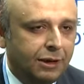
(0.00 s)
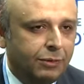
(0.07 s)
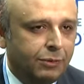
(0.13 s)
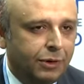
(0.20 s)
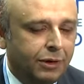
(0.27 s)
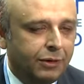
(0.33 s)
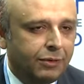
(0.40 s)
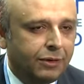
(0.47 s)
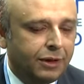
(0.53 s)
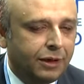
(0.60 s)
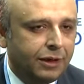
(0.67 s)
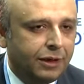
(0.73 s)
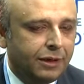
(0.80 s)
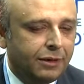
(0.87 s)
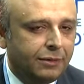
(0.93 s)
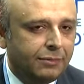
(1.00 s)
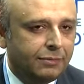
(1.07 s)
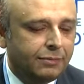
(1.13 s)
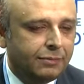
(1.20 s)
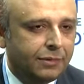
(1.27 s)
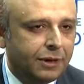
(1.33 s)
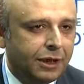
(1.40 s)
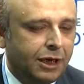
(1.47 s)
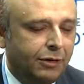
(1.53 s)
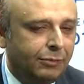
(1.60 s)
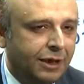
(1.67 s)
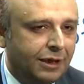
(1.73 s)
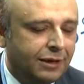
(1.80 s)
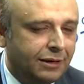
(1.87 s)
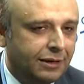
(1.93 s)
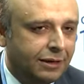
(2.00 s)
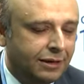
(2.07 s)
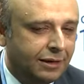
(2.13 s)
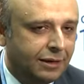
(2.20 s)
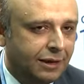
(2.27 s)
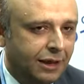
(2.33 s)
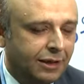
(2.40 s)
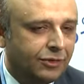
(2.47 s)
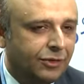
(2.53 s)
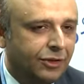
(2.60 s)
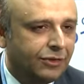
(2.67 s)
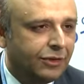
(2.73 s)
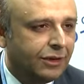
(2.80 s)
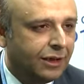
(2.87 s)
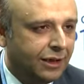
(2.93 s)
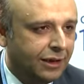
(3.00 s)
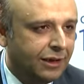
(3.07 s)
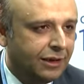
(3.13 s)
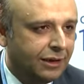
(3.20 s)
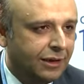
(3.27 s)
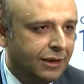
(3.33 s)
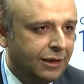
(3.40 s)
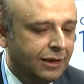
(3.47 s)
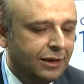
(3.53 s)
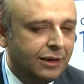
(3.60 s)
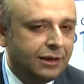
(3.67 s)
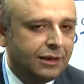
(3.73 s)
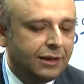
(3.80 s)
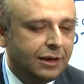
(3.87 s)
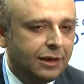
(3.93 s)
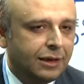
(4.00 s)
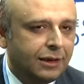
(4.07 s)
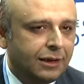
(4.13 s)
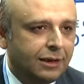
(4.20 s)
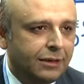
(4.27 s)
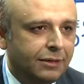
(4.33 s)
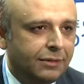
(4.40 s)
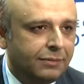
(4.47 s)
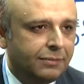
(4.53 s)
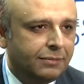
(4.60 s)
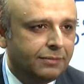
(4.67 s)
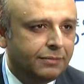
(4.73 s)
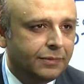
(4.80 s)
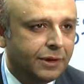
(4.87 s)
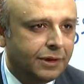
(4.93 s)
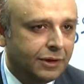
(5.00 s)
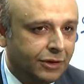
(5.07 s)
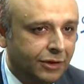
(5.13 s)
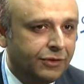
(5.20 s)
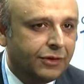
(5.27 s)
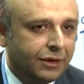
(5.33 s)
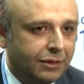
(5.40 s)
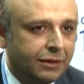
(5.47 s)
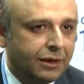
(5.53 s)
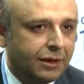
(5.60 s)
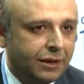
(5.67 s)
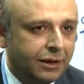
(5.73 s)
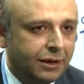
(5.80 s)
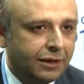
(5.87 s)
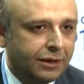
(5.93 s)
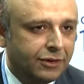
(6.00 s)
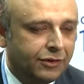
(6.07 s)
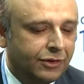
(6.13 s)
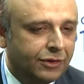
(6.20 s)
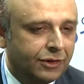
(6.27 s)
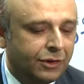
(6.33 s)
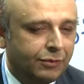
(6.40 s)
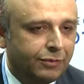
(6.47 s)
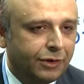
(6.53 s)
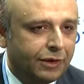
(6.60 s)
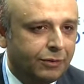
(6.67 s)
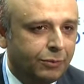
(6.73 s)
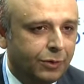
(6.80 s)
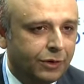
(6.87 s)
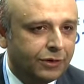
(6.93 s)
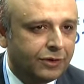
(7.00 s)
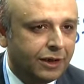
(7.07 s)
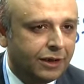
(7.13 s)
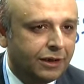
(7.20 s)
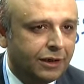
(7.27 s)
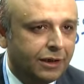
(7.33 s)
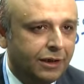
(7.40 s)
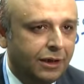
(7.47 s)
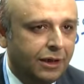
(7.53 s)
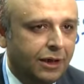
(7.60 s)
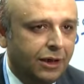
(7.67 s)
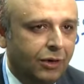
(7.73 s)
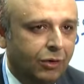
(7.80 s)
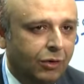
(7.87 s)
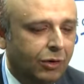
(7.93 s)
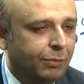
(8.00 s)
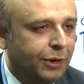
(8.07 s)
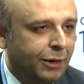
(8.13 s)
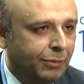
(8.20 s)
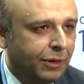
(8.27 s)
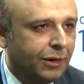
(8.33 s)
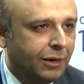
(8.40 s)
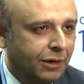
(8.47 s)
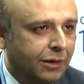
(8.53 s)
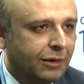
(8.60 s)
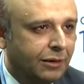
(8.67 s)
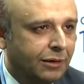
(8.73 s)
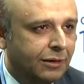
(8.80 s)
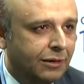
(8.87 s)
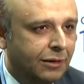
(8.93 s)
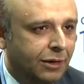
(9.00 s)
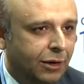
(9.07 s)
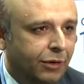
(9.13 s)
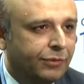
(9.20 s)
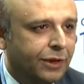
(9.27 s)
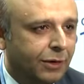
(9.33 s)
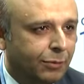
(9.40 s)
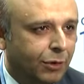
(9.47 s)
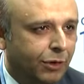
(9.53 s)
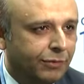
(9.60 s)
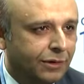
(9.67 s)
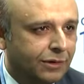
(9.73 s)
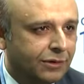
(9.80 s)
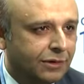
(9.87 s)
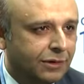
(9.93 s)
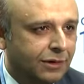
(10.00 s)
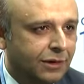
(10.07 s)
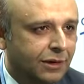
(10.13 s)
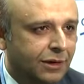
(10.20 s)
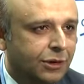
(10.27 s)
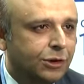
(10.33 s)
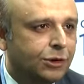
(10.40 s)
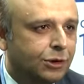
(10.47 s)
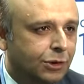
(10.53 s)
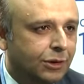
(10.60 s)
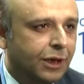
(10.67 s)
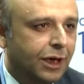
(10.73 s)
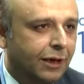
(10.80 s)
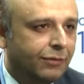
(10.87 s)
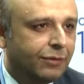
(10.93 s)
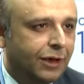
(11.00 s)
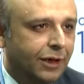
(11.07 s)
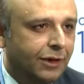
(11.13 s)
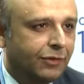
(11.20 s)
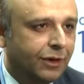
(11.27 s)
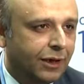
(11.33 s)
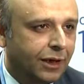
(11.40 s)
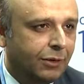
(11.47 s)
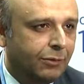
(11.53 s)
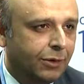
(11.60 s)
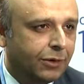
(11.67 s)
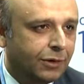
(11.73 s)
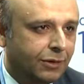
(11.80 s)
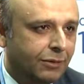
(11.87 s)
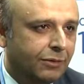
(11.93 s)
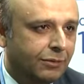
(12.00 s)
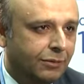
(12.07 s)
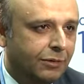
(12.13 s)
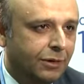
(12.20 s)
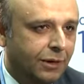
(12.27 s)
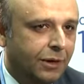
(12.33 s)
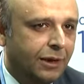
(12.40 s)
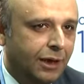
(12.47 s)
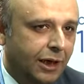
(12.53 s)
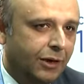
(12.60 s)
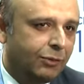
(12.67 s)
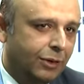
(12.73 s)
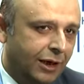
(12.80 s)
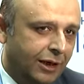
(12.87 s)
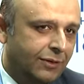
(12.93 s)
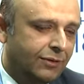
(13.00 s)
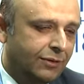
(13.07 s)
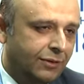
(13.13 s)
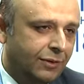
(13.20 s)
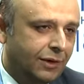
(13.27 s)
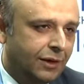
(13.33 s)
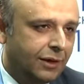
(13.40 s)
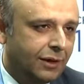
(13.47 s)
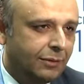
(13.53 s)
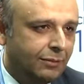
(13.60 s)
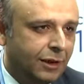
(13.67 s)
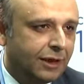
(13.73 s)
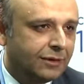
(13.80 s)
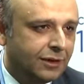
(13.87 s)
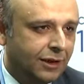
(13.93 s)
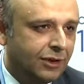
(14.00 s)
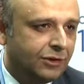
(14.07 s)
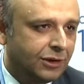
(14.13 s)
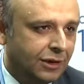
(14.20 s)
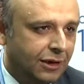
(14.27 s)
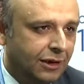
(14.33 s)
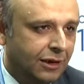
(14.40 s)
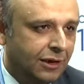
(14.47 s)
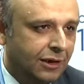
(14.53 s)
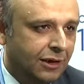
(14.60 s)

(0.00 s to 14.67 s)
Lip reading: where the government has recently, the recent decision of it was that all people of that province should have clean drinking water, as well as Pakistan in general.